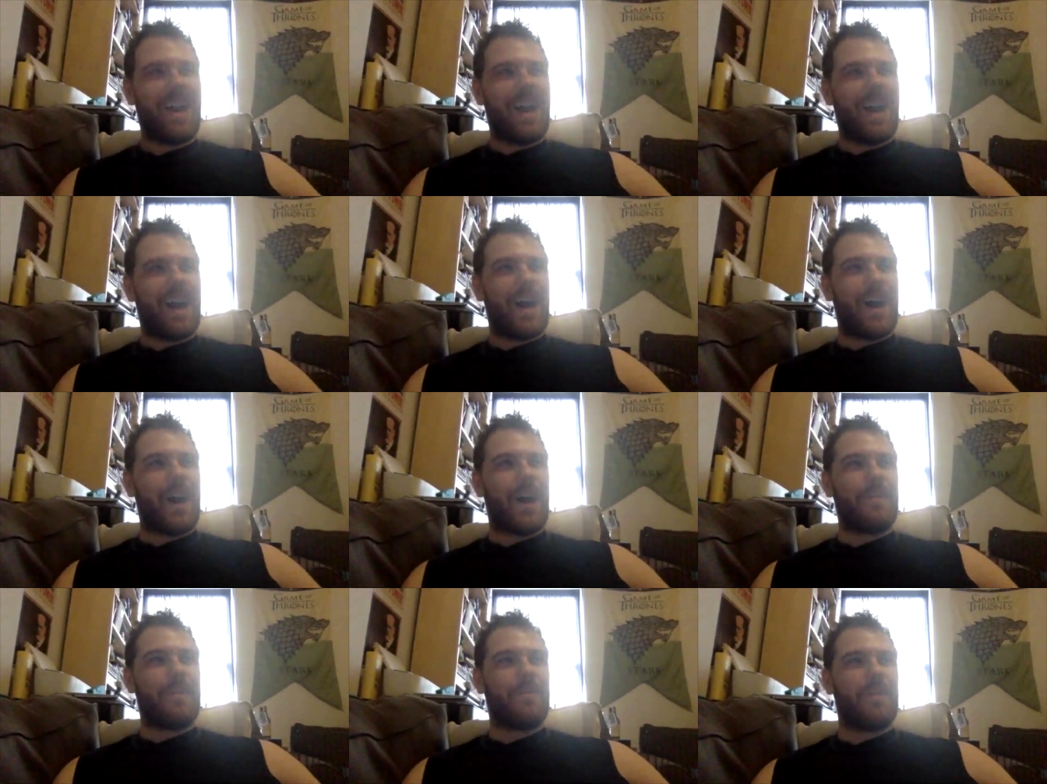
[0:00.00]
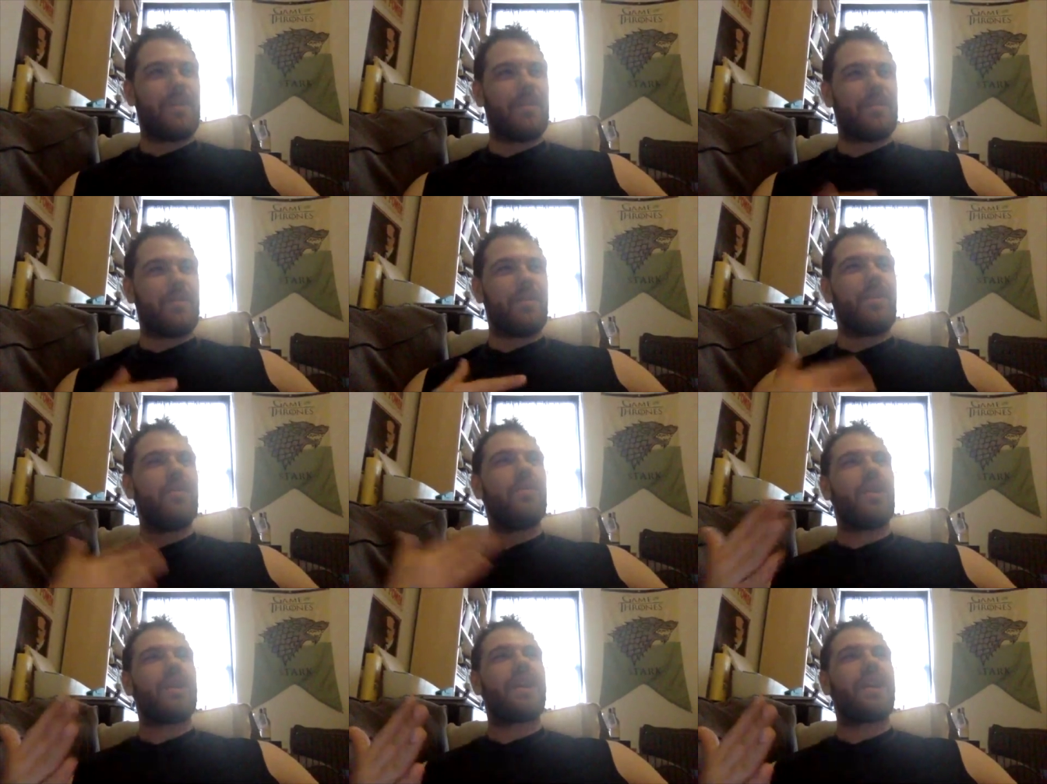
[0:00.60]

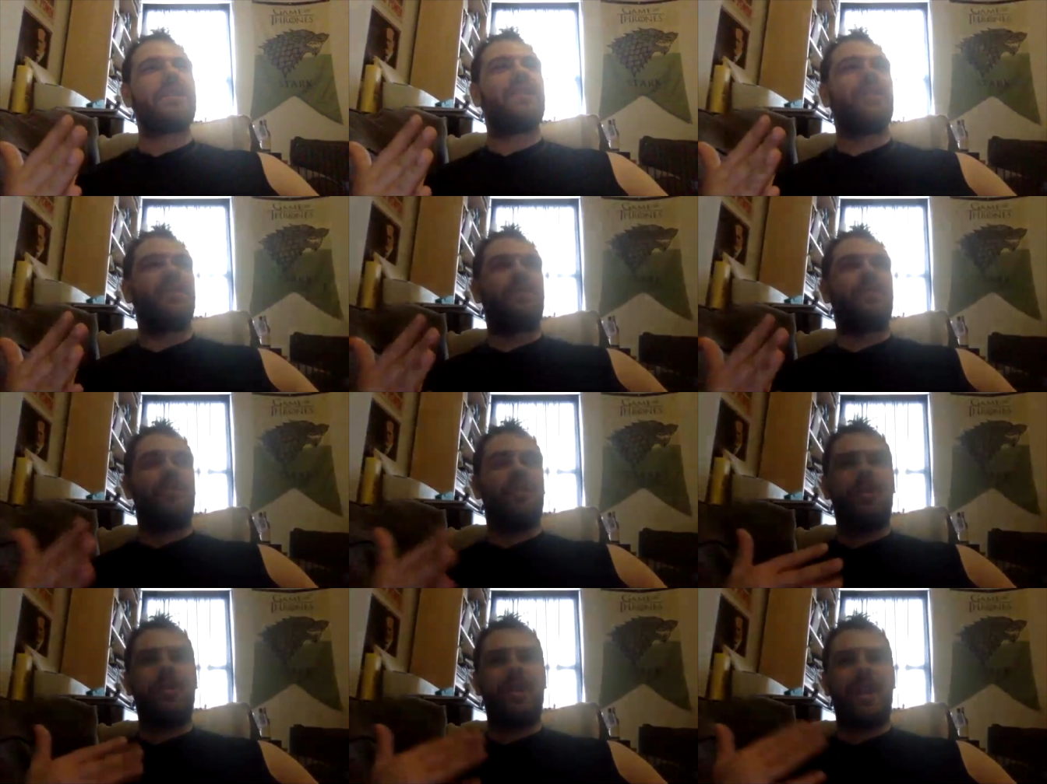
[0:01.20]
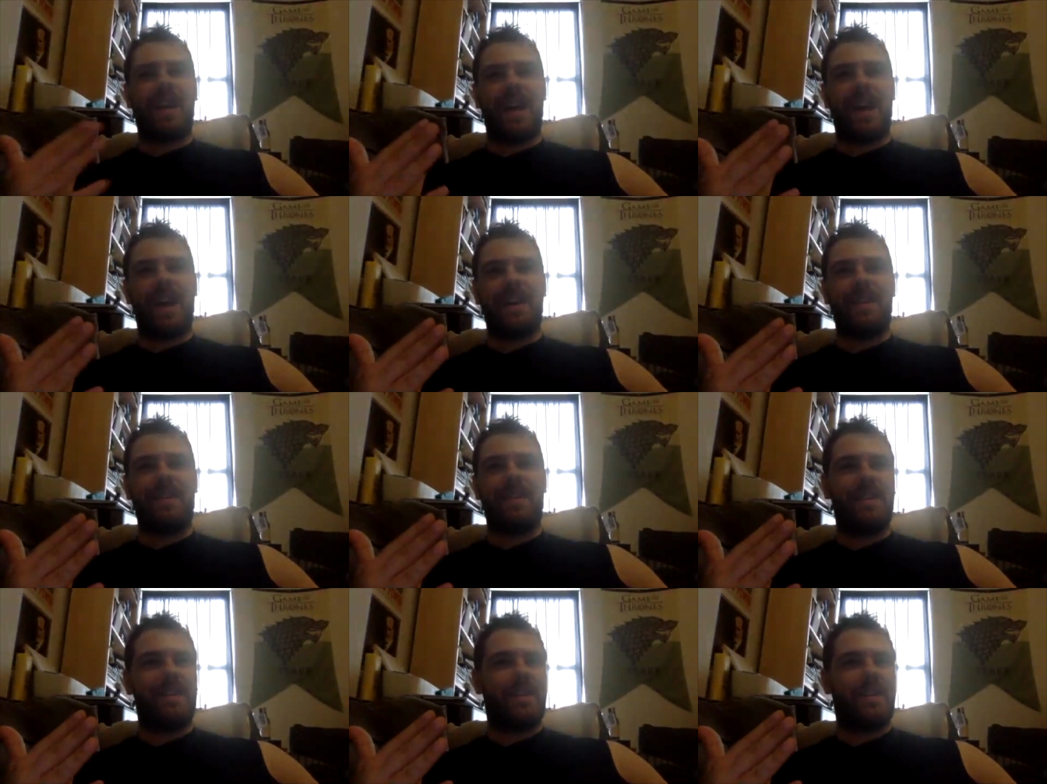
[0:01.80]
Looking to the road
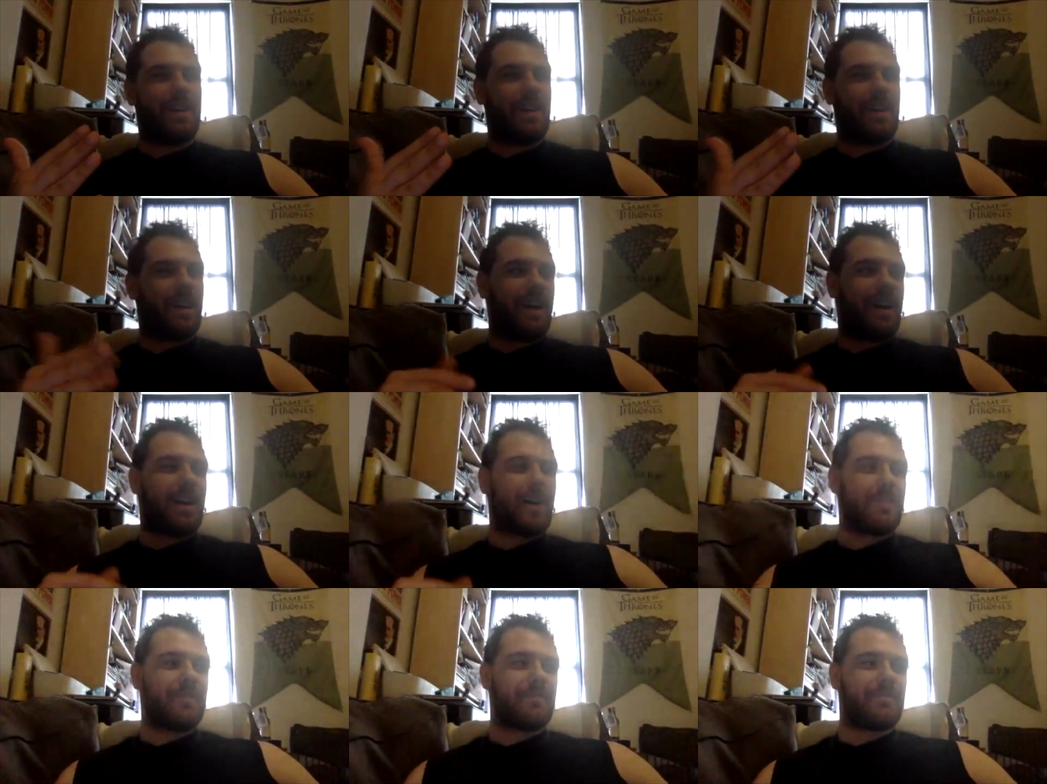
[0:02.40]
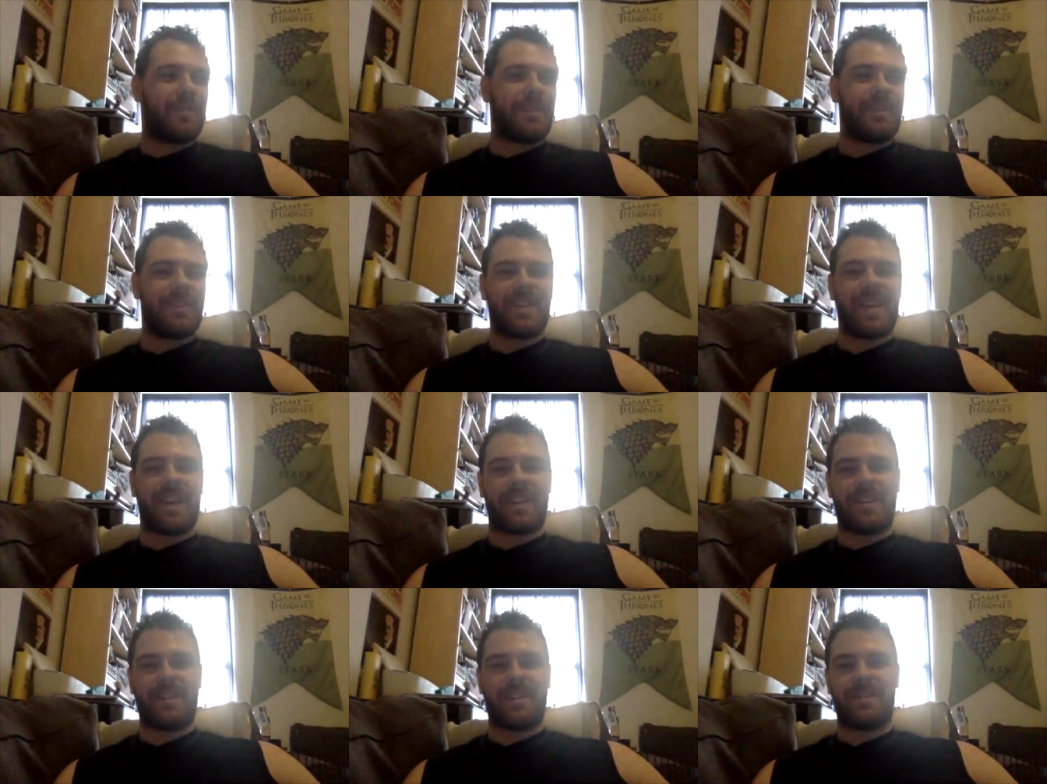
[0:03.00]
ahead for a
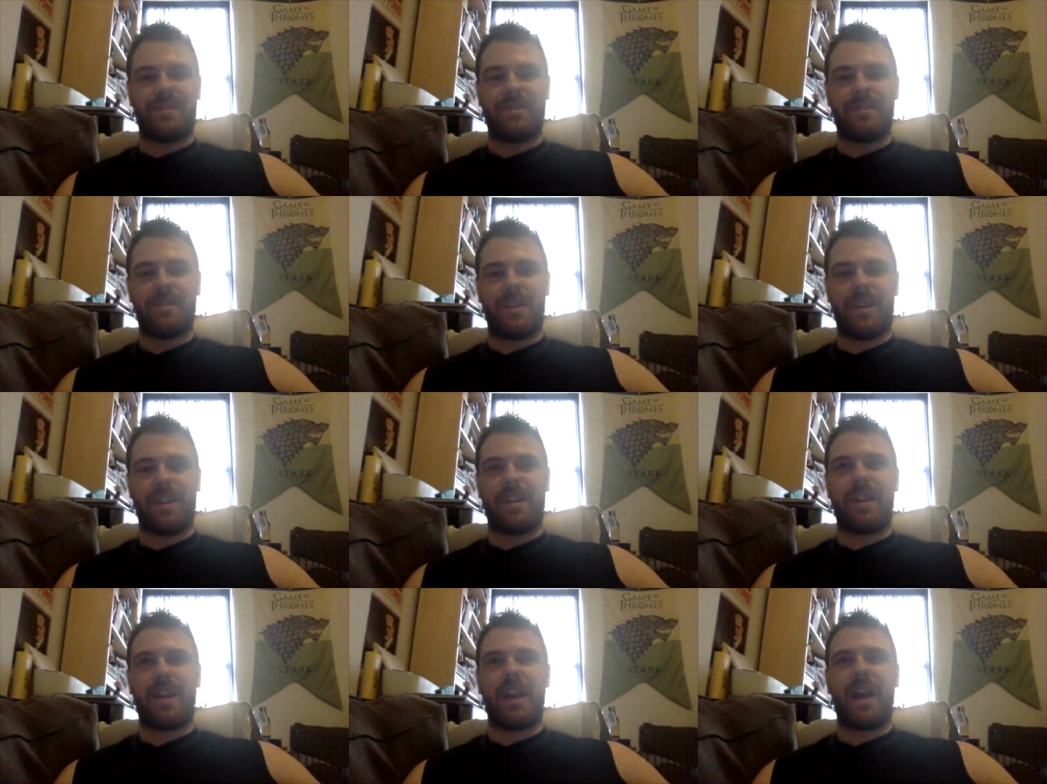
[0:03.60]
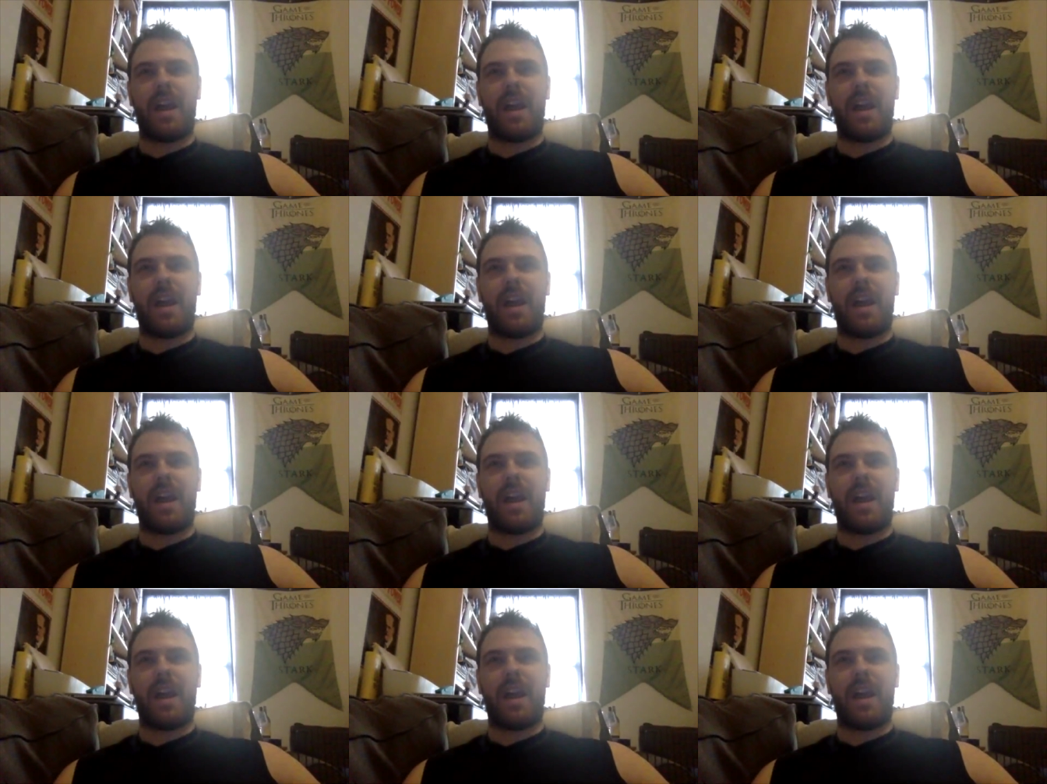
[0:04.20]
second, right?